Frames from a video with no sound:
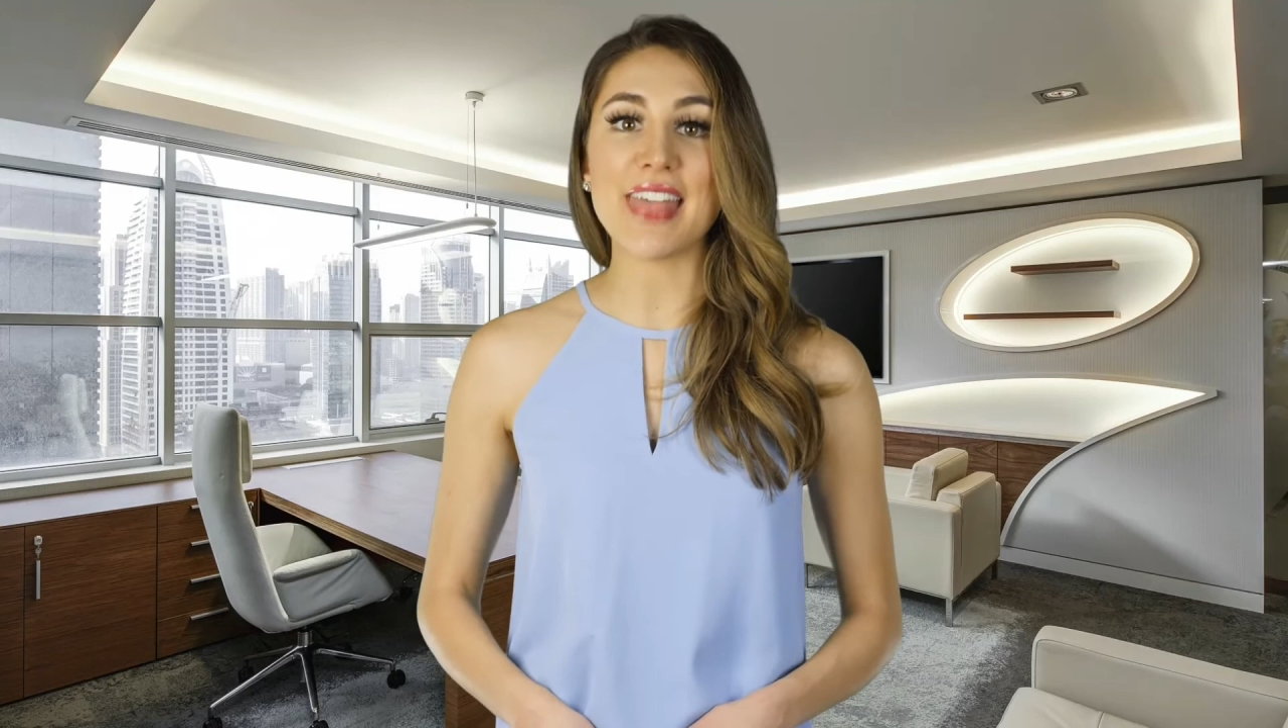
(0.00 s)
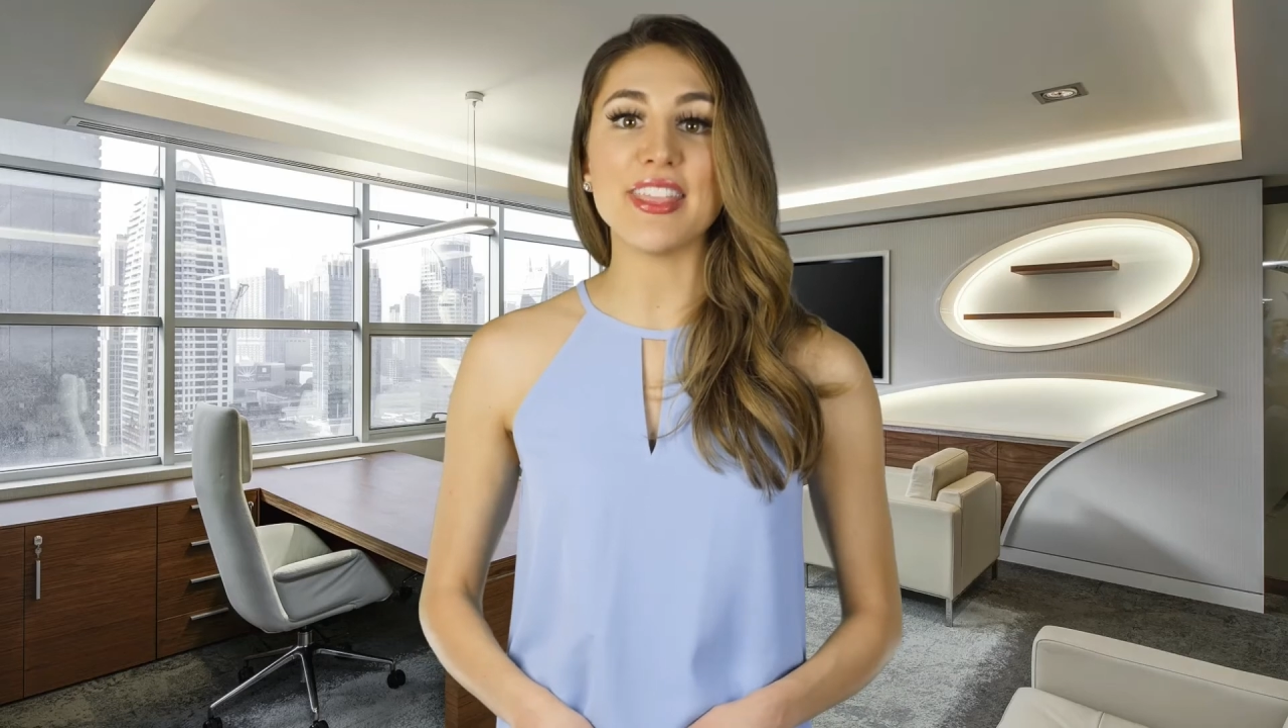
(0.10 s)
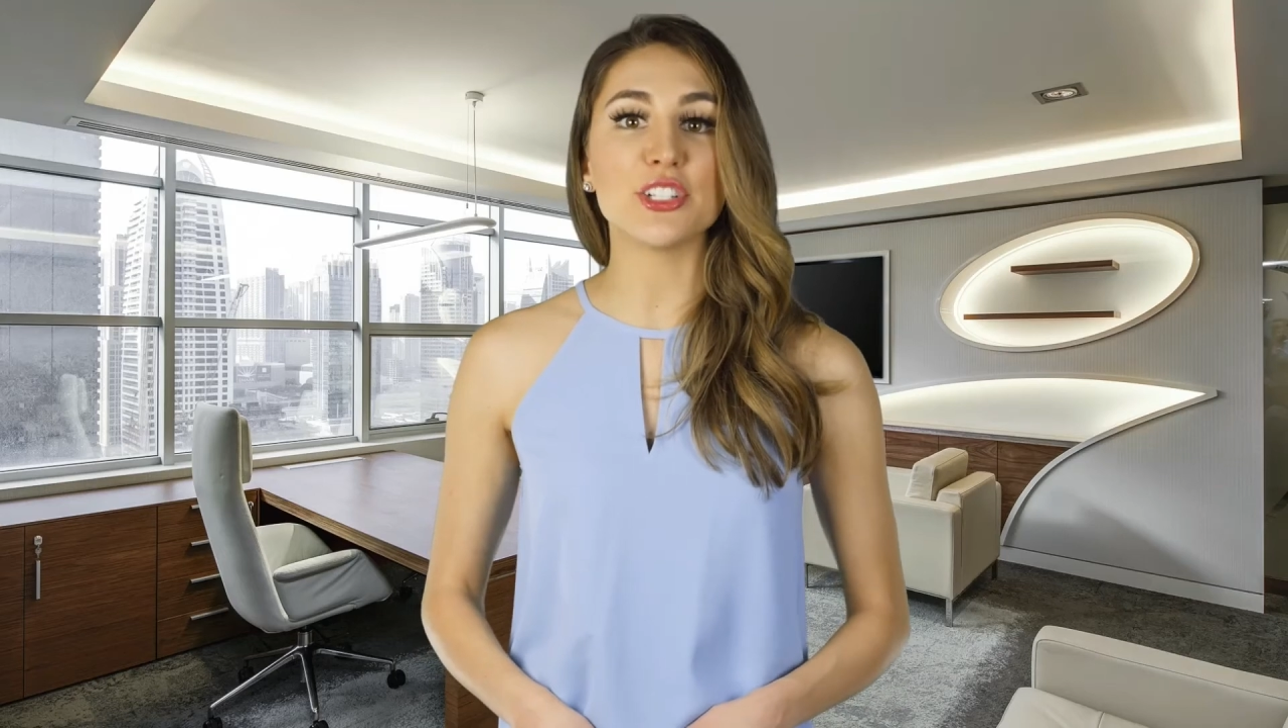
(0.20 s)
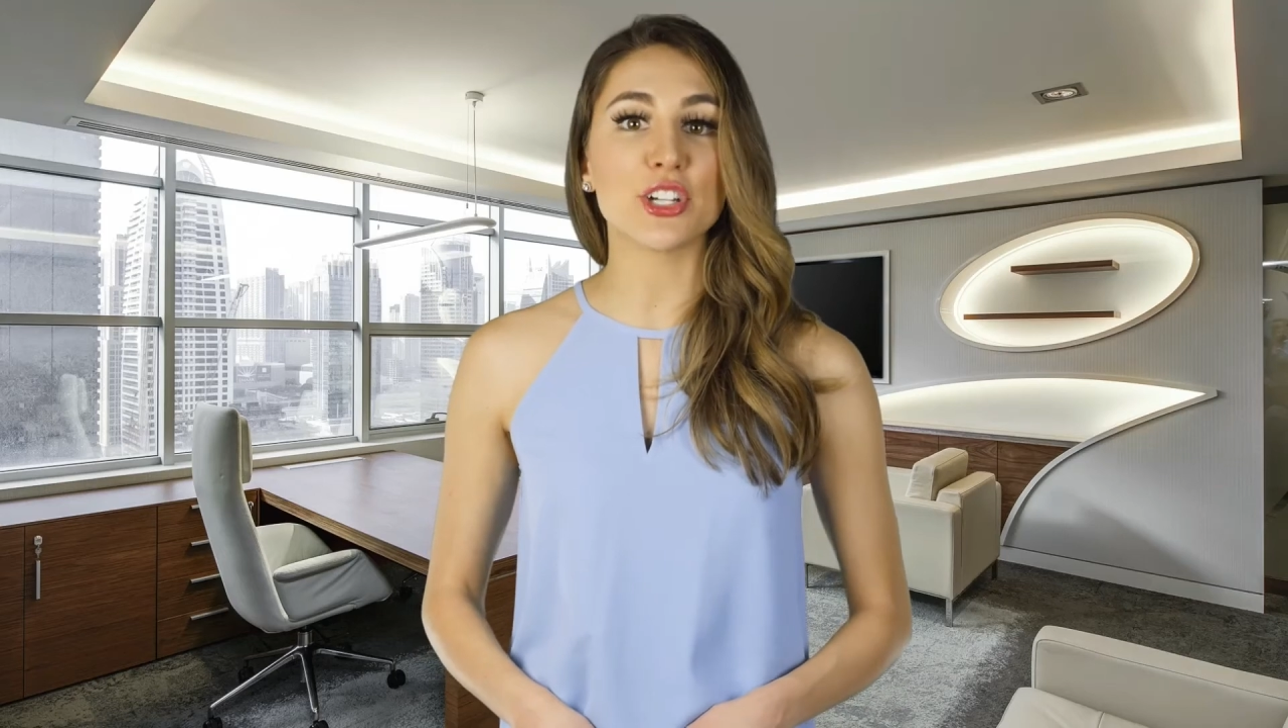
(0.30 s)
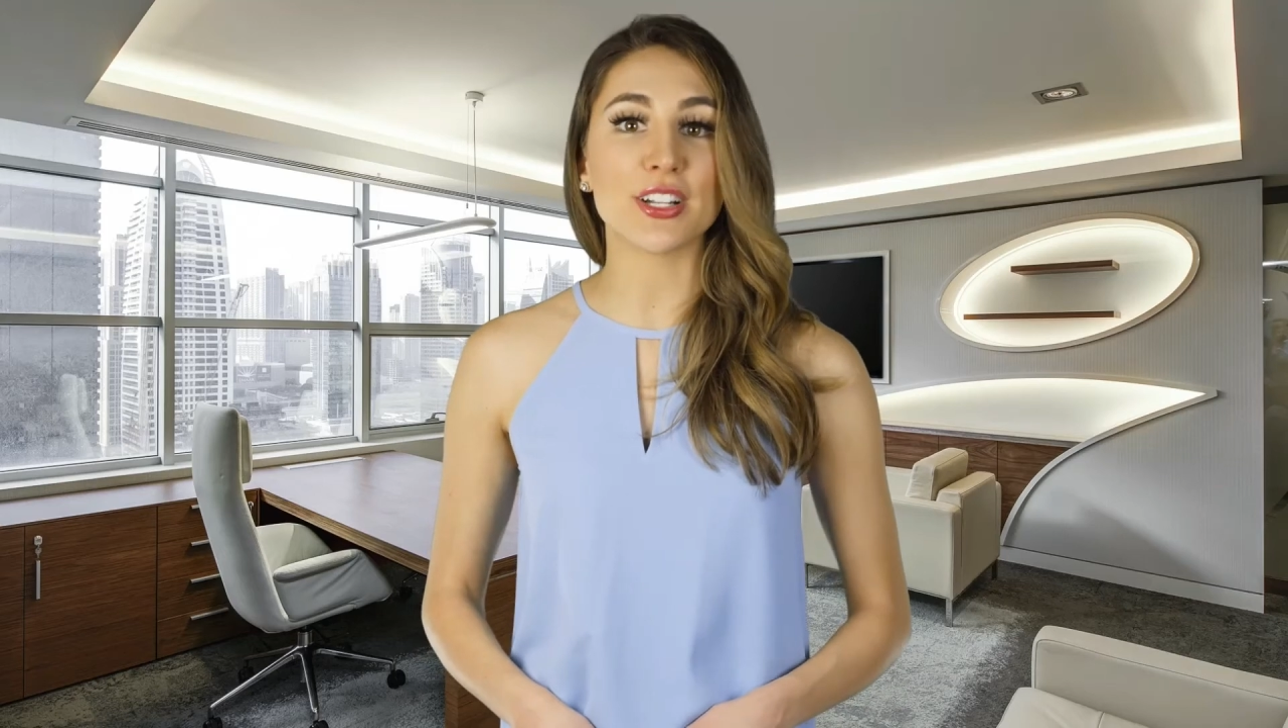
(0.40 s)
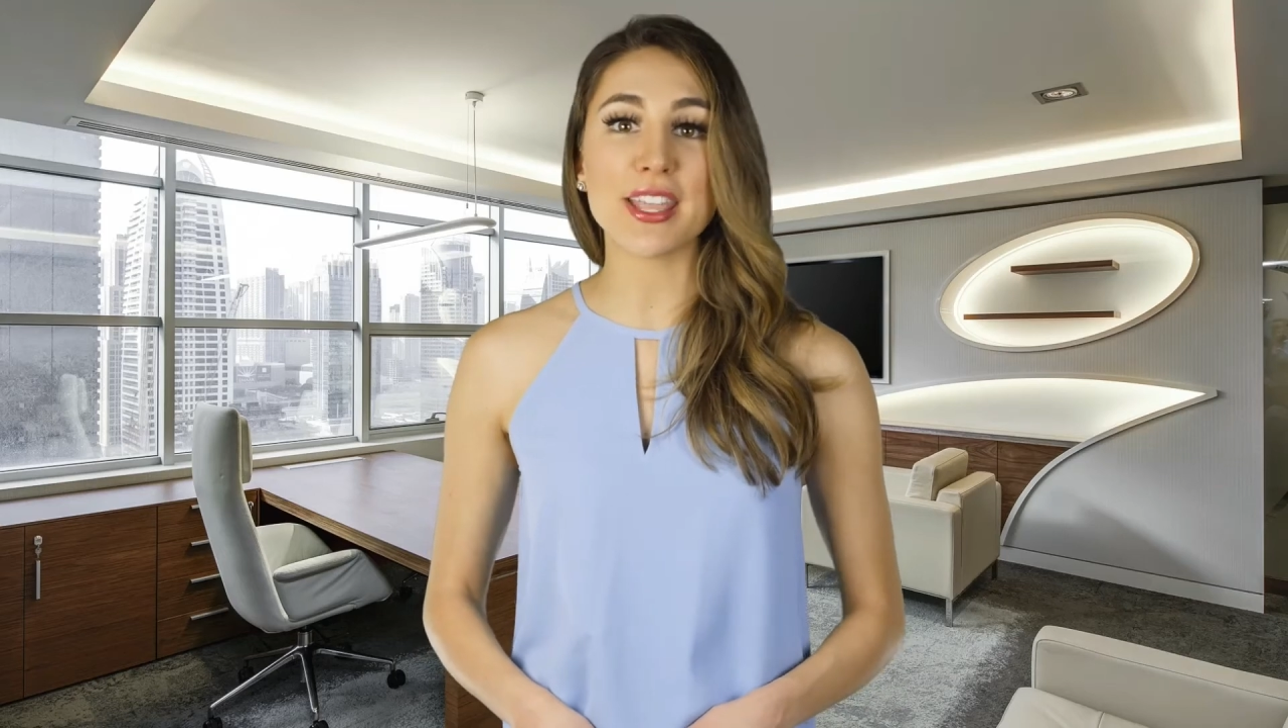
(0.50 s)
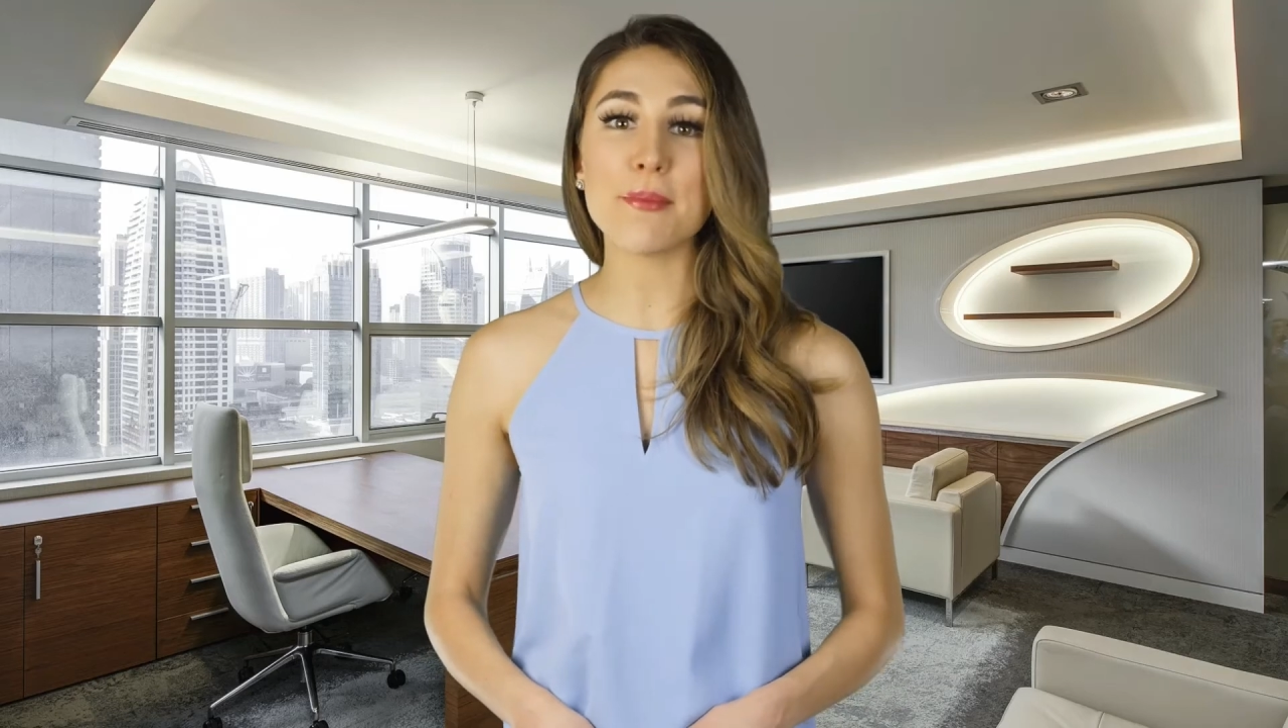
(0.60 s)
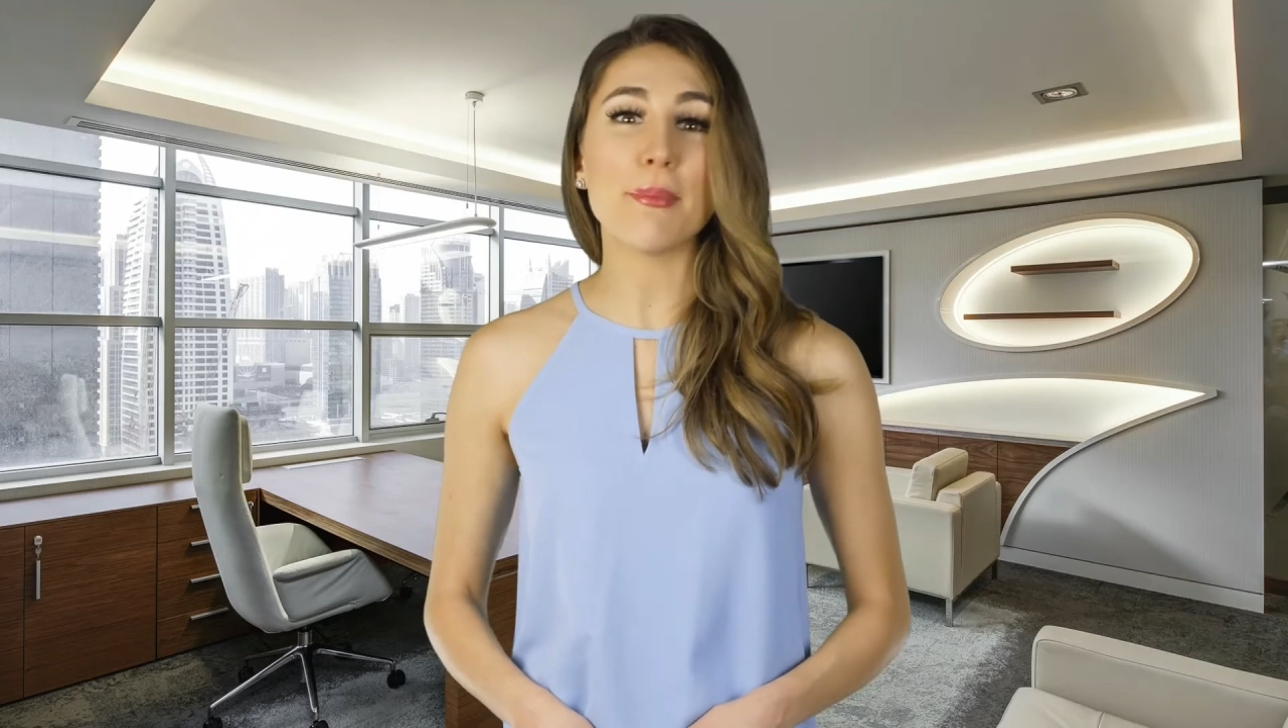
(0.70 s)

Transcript: and the attorney